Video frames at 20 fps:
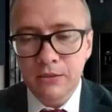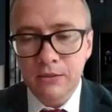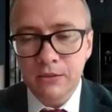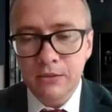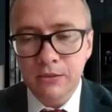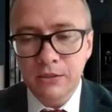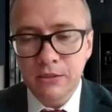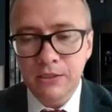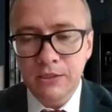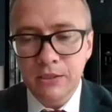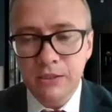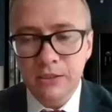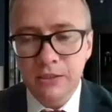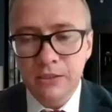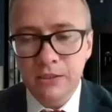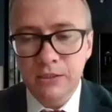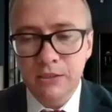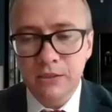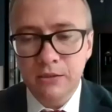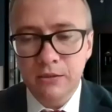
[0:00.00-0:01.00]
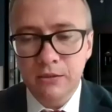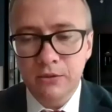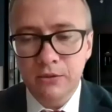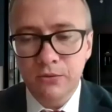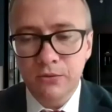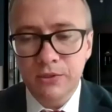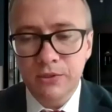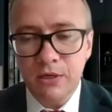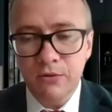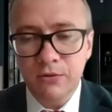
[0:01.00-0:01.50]
since
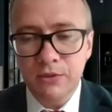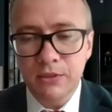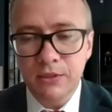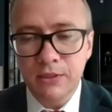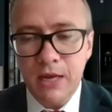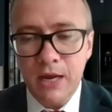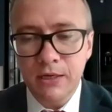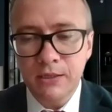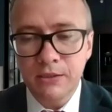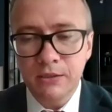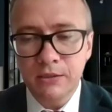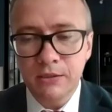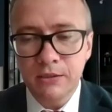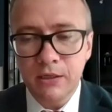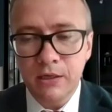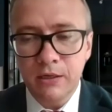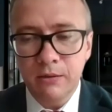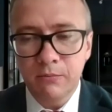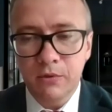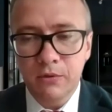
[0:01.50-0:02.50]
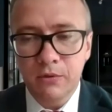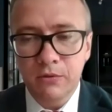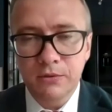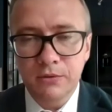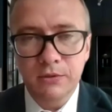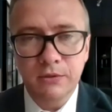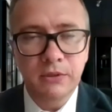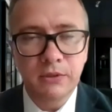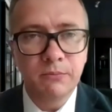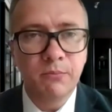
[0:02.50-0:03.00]
2019, I'm
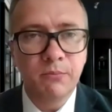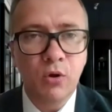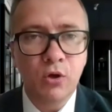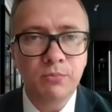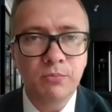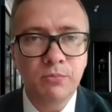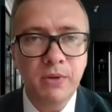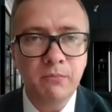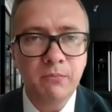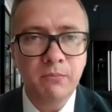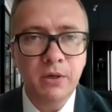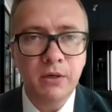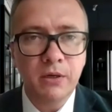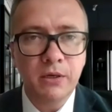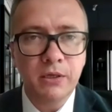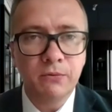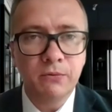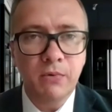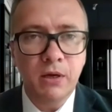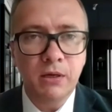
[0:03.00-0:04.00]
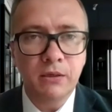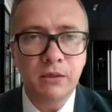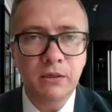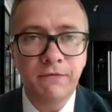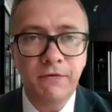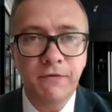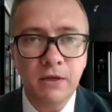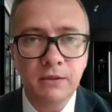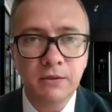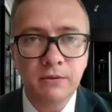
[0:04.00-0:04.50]
also a board member in one
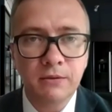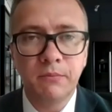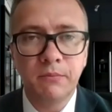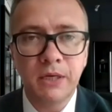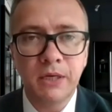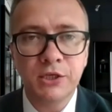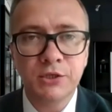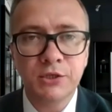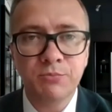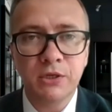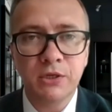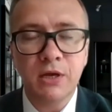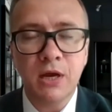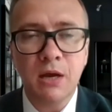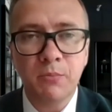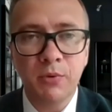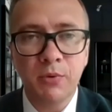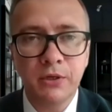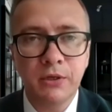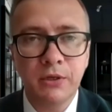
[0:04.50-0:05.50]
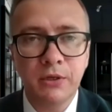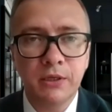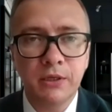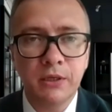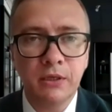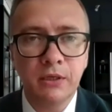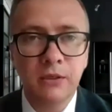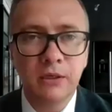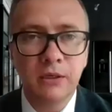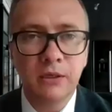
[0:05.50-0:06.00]
fund management company
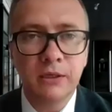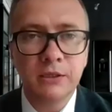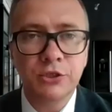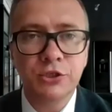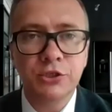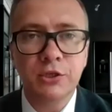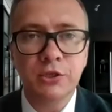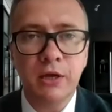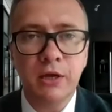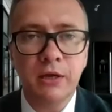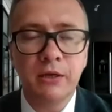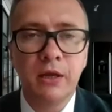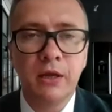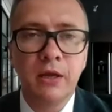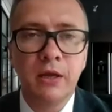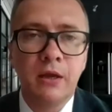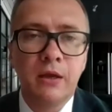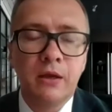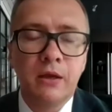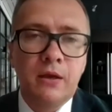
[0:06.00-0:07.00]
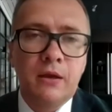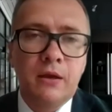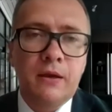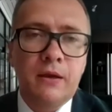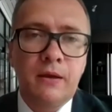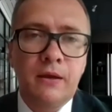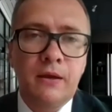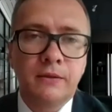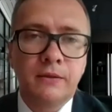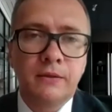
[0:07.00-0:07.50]
here in Liechtenstein,
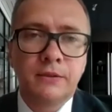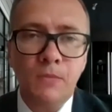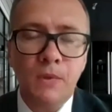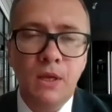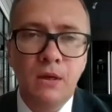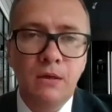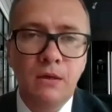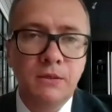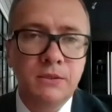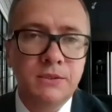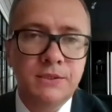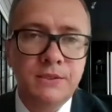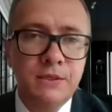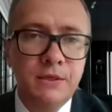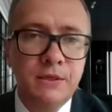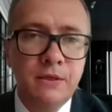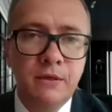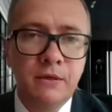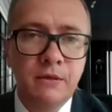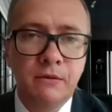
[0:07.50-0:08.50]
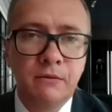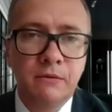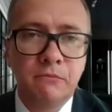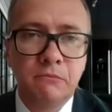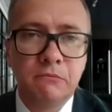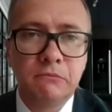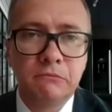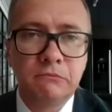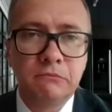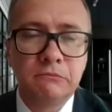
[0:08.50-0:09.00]
and see
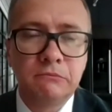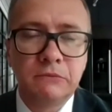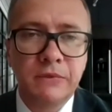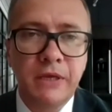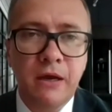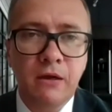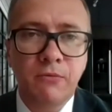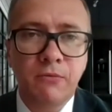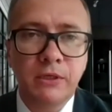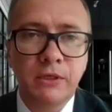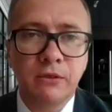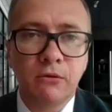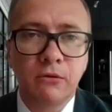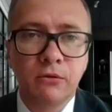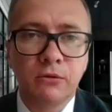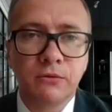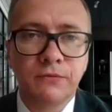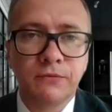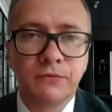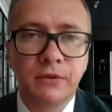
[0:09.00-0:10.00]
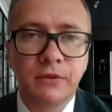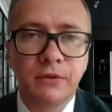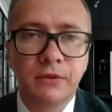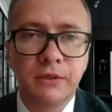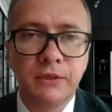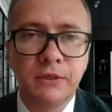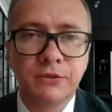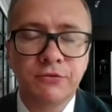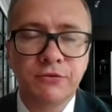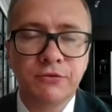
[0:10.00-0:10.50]
quite a lot of
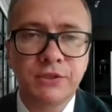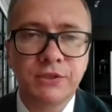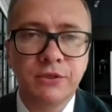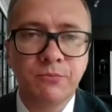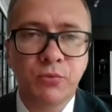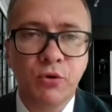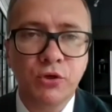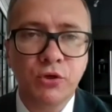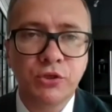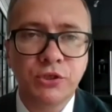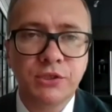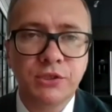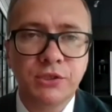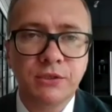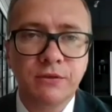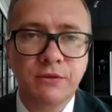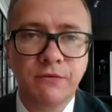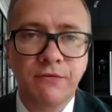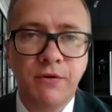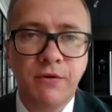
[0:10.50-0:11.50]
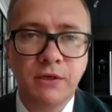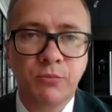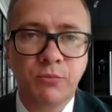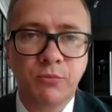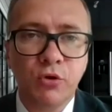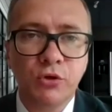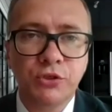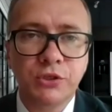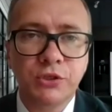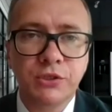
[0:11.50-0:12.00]
interesting projects, fund
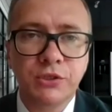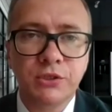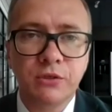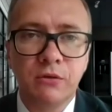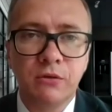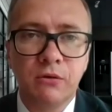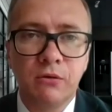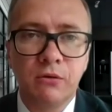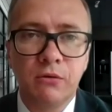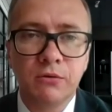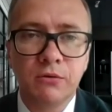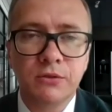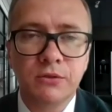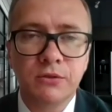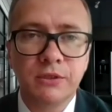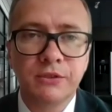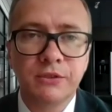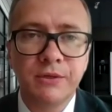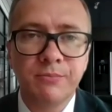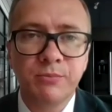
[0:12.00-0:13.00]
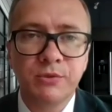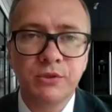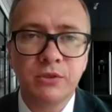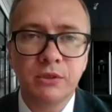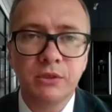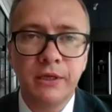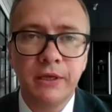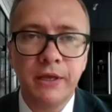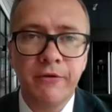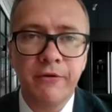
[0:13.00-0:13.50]
projects, also in
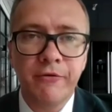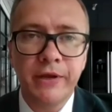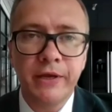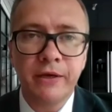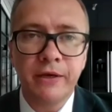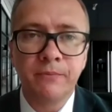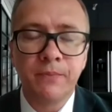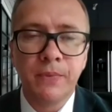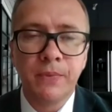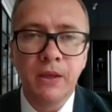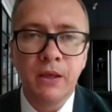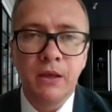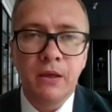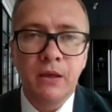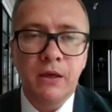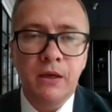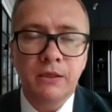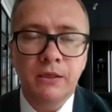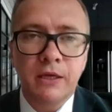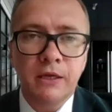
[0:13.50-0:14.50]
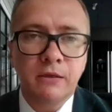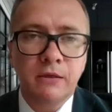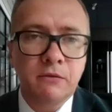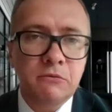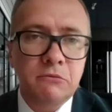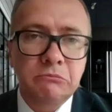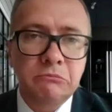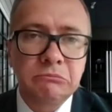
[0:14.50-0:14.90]
crypto area, and can